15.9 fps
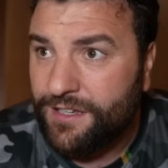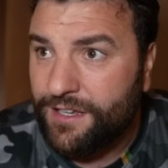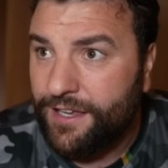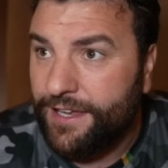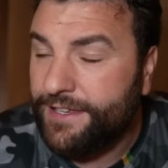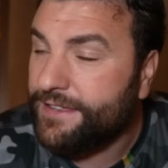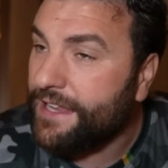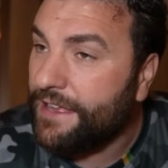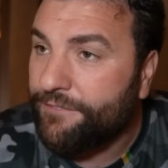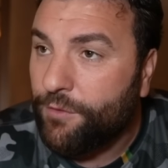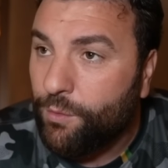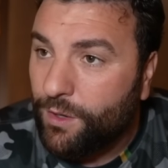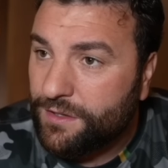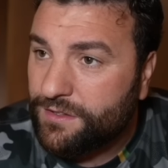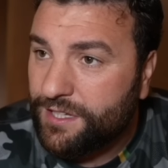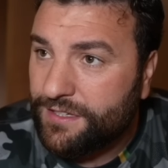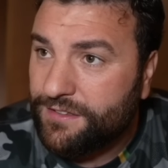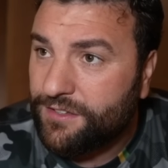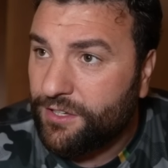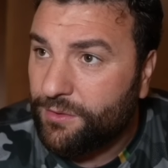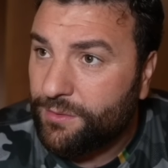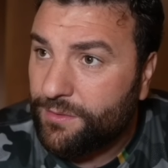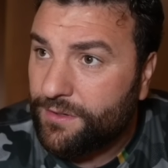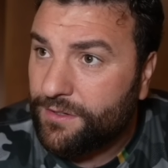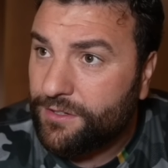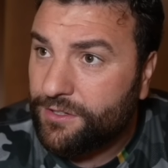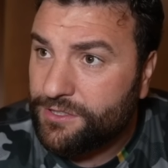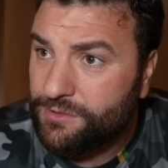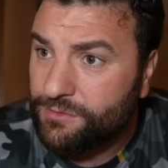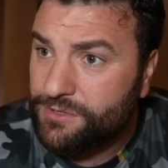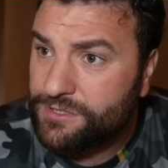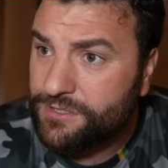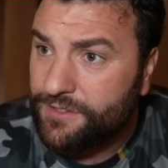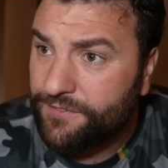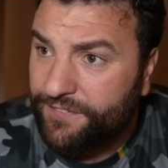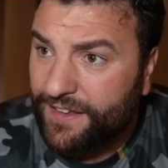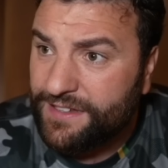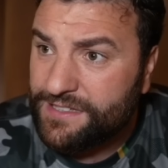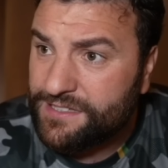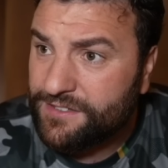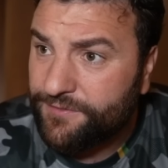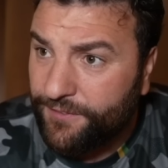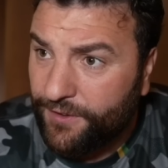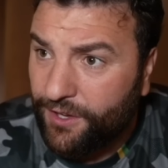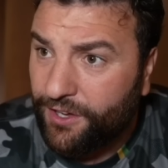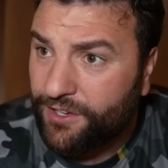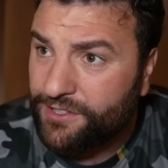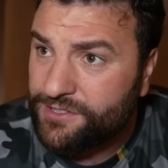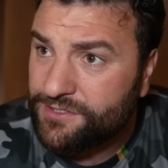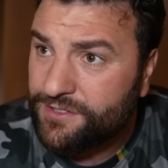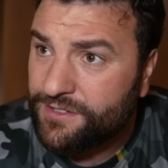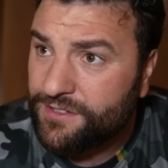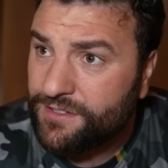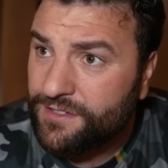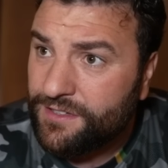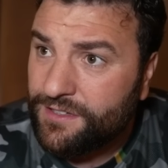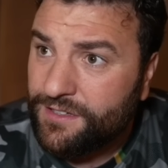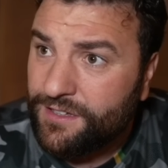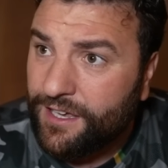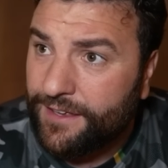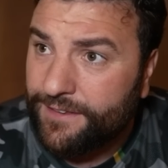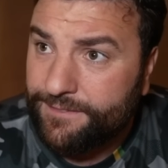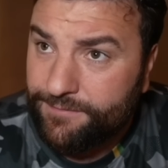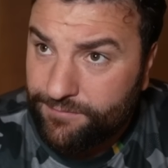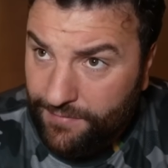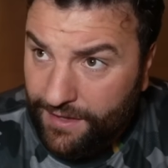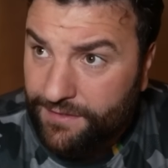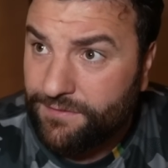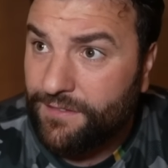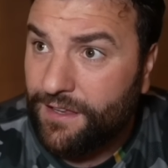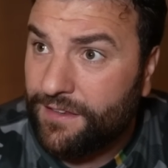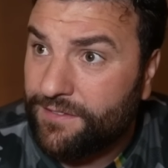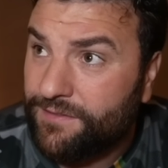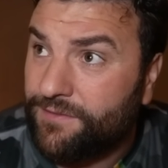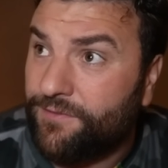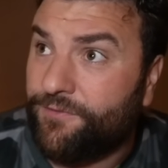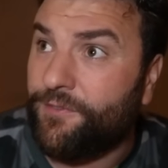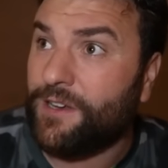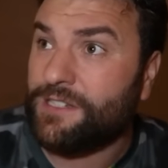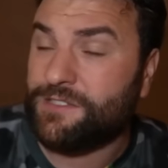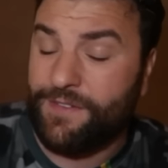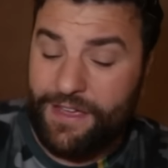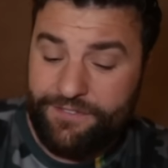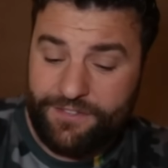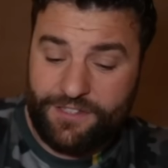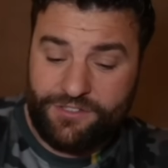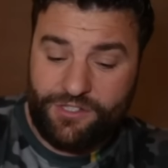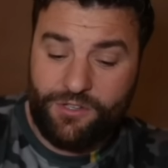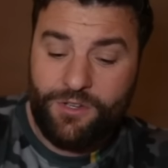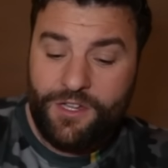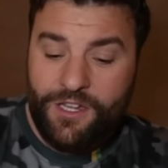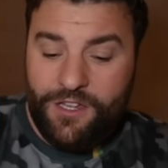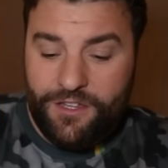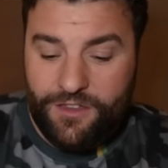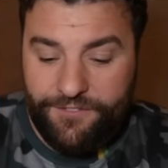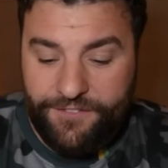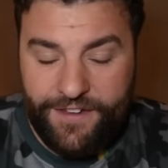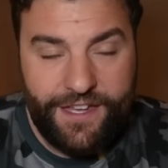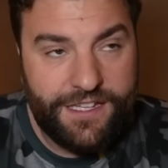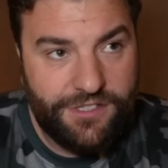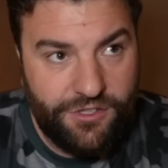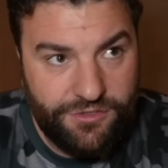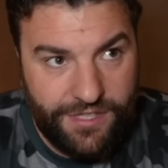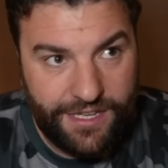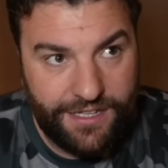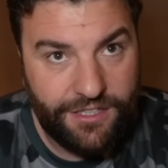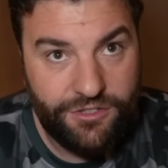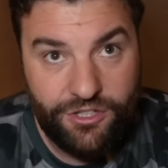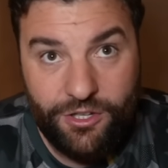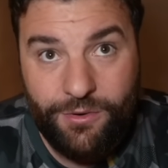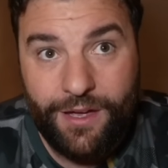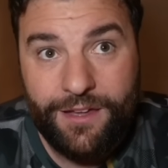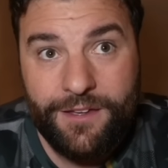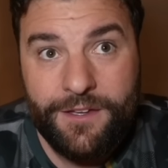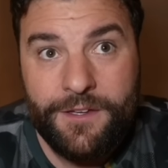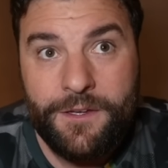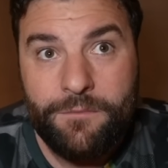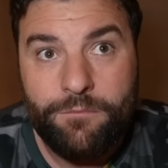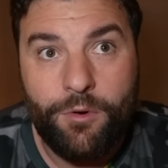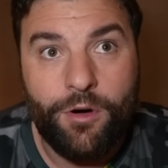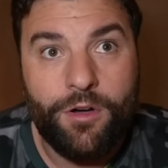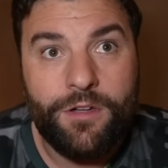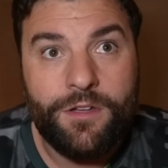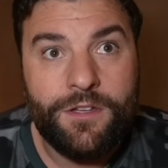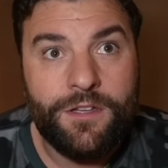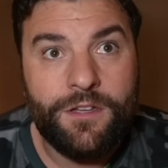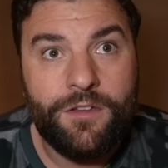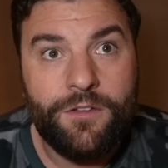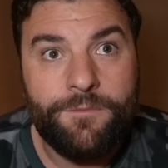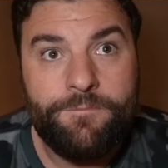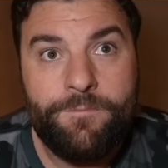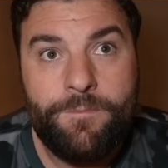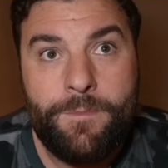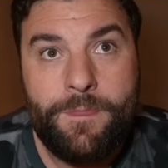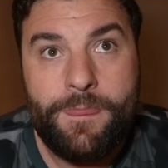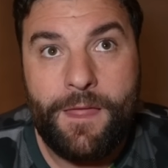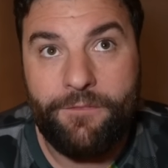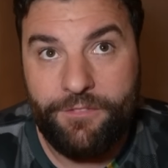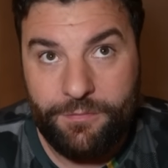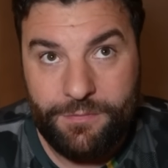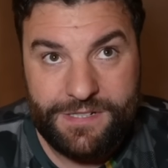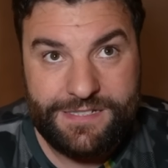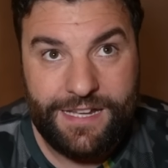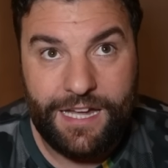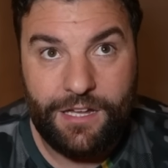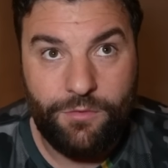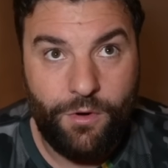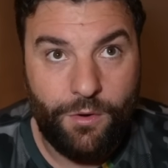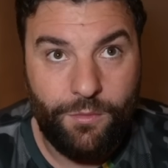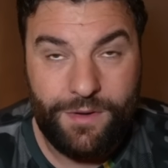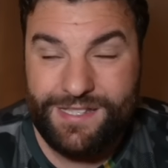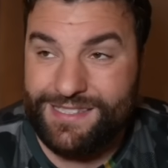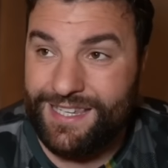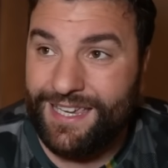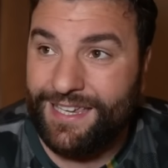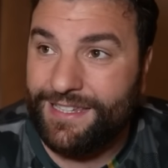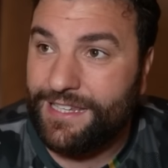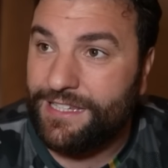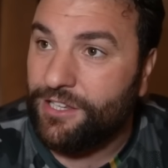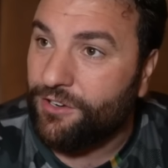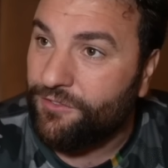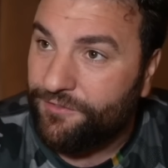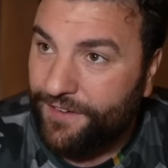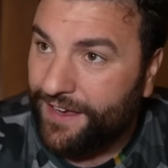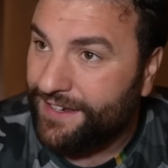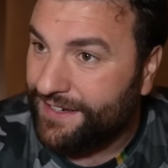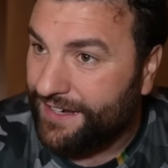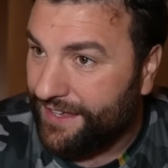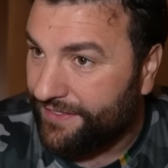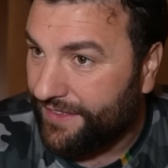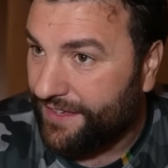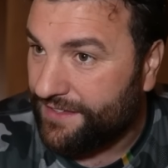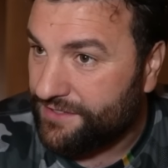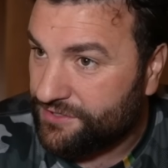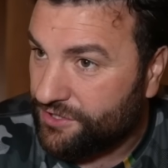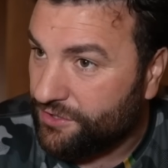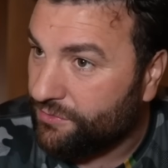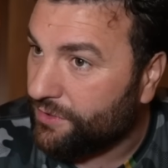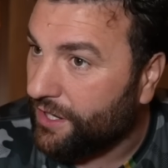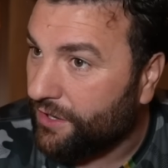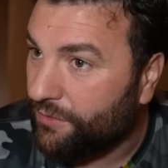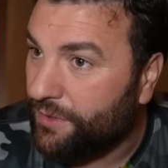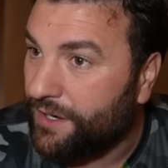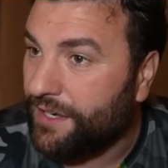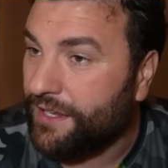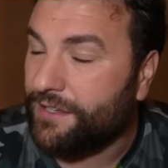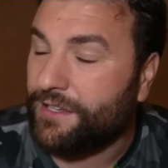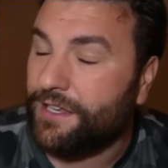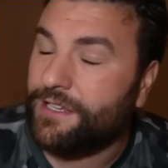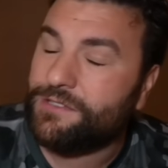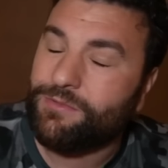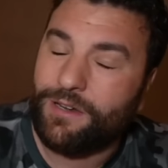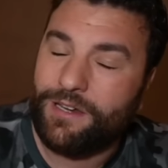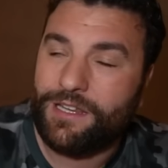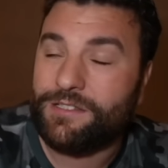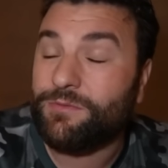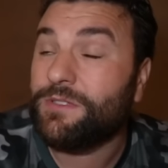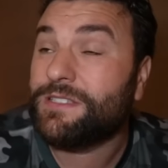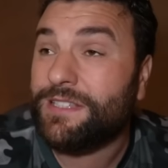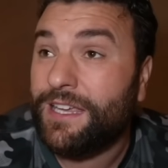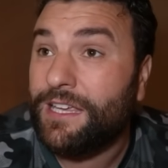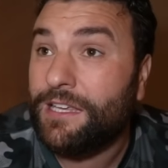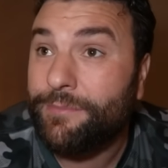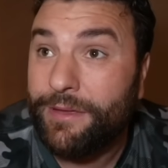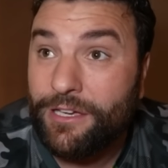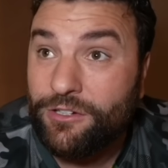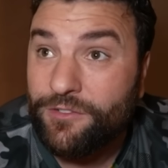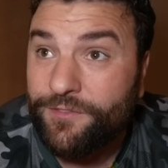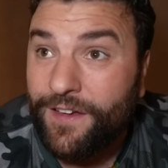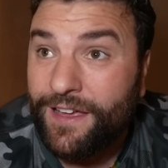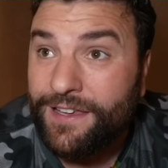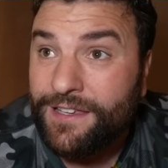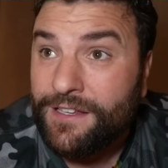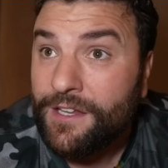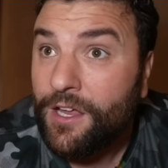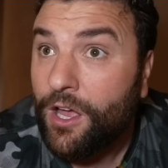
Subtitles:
He'd never wanted to, because it was defence first and rest of it after. So the thing is, Usyk can do it, but from the style of what we're seeing, he don't fight like that. So we're not really, it is what it is. We'll see, it'll be a good fight.